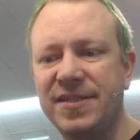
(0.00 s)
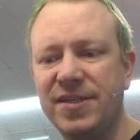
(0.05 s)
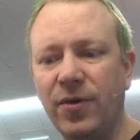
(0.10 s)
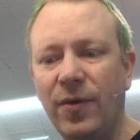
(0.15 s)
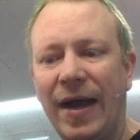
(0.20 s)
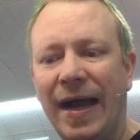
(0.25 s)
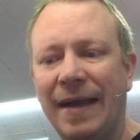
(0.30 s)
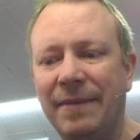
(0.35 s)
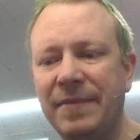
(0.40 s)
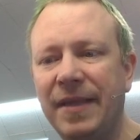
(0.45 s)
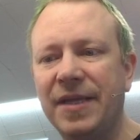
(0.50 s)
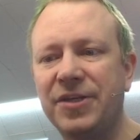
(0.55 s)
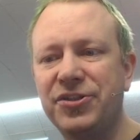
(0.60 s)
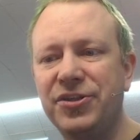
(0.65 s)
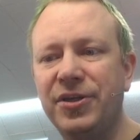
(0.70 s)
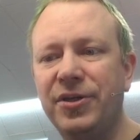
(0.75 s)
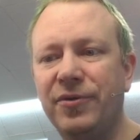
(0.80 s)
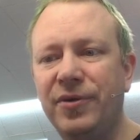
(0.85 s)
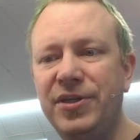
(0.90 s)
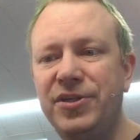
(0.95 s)
So I'm
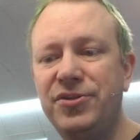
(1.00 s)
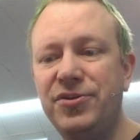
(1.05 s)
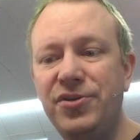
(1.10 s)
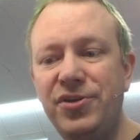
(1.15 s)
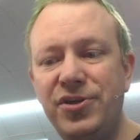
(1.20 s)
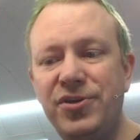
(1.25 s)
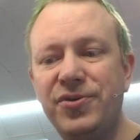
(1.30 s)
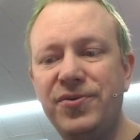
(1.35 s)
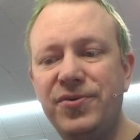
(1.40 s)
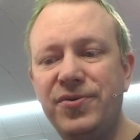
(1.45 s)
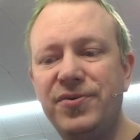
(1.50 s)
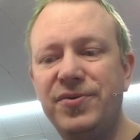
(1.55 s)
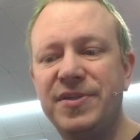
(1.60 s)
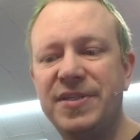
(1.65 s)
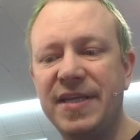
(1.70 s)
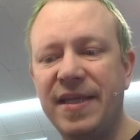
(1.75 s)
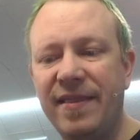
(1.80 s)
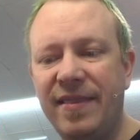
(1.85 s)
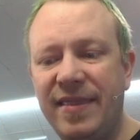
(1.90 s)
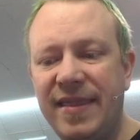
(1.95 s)
actually going to
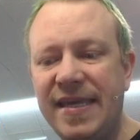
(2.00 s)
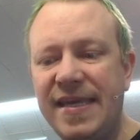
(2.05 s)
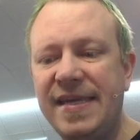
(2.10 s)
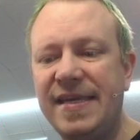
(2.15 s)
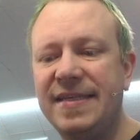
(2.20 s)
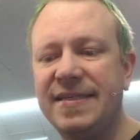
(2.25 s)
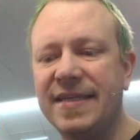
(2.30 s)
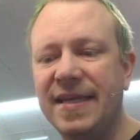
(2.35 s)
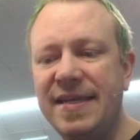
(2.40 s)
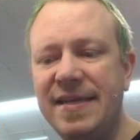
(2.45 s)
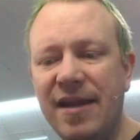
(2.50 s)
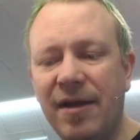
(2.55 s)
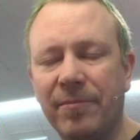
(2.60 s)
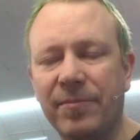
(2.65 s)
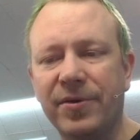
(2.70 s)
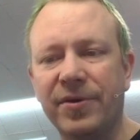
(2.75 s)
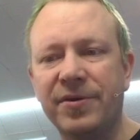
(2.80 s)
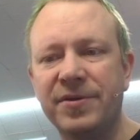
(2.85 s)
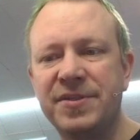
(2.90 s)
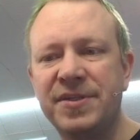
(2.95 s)
use these
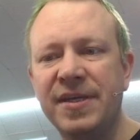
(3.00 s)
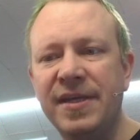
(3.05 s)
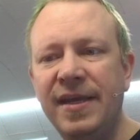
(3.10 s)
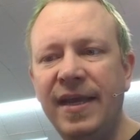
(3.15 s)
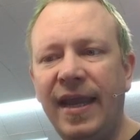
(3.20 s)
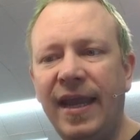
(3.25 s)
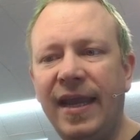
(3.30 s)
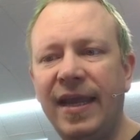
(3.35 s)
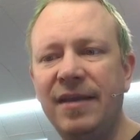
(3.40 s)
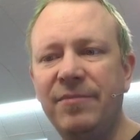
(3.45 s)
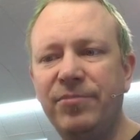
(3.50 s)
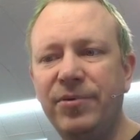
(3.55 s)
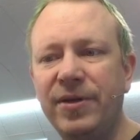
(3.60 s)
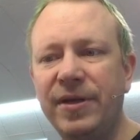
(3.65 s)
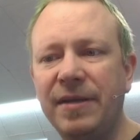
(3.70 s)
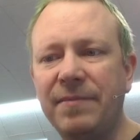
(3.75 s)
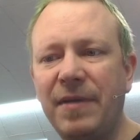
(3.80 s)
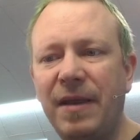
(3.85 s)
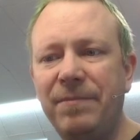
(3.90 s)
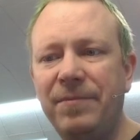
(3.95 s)
numbers and put
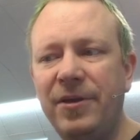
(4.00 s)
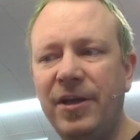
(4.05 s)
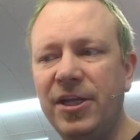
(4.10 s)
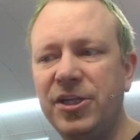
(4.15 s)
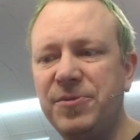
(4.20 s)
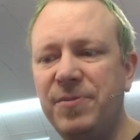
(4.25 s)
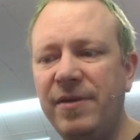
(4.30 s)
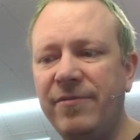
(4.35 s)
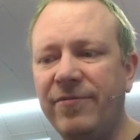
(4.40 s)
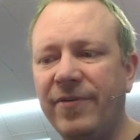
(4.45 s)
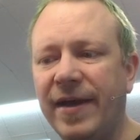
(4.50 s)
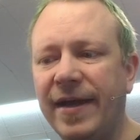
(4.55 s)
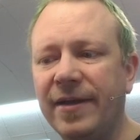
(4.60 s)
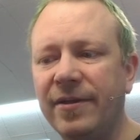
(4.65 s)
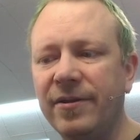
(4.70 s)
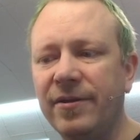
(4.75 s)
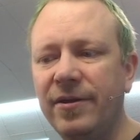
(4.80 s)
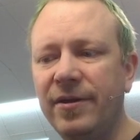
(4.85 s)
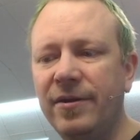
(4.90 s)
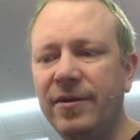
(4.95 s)
it in my PHP
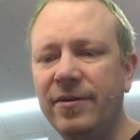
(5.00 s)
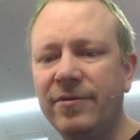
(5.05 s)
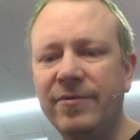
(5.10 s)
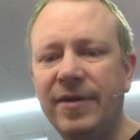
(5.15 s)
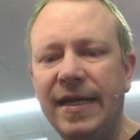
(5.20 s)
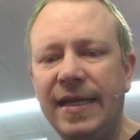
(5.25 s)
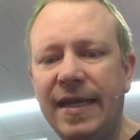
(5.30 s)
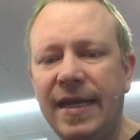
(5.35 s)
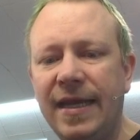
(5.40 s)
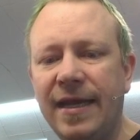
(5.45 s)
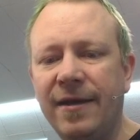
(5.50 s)
file right